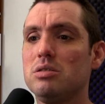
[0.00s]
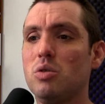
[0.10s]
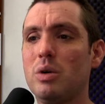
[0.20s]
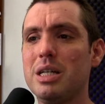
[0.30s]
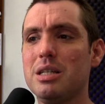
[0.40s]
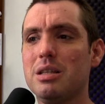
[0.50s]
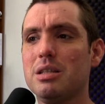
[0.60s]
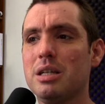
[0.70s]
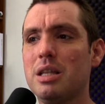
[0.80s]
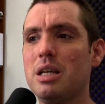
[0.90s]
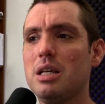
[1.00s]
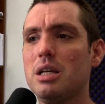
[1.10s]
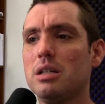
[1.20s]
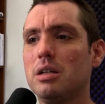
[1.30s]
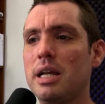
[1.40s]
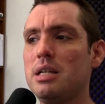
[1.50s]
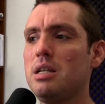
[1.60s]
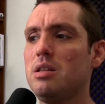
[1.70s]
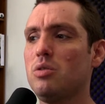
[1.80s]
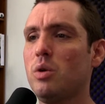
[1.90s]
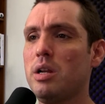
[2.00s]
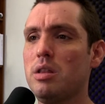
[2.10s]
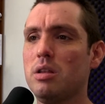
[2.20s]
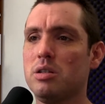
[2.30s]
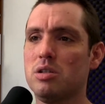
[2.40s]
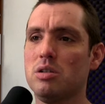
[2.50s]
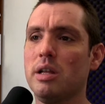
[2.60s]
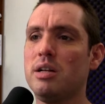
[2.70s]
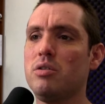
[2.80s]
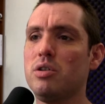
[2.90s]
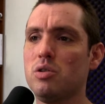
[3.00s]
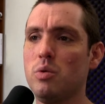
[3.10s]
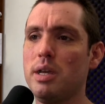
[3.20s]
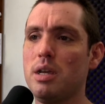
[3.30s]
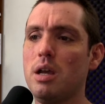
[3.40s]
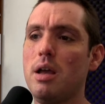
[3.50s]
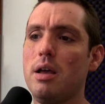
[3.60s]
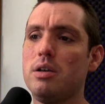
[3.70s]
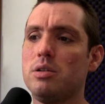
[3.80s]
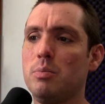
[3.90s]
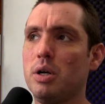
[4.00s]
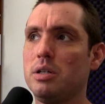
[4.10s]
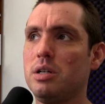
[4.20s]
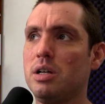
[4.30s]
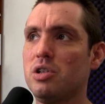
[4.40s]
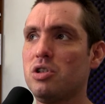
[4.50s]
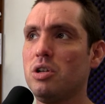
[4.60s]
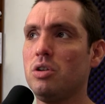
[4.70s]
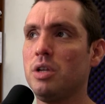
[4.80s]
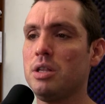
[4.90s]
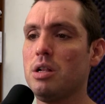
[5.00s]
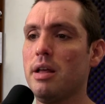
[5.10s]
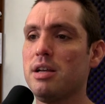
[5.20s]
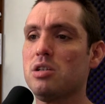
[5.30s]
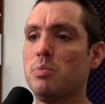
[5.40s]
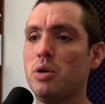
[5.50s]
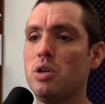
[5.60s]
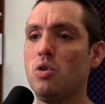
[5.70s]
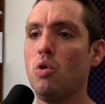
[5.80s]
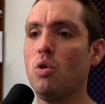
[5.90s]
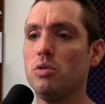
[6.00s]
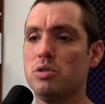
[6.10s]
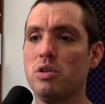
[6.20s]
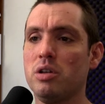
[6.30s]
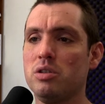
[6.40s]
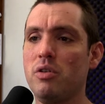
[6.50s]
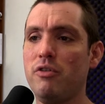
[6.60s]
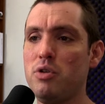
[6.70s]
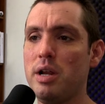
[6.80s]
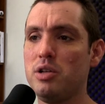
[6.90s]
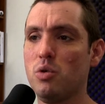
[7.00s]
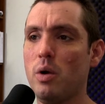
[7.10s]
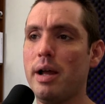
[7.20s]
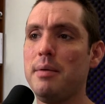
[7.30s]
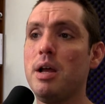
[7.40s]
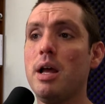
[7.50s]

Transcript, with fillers: 20th, I think, 18th, 20th. It's later this week, but uh, still, nonetheless, pretty cool. It's it's a few days away.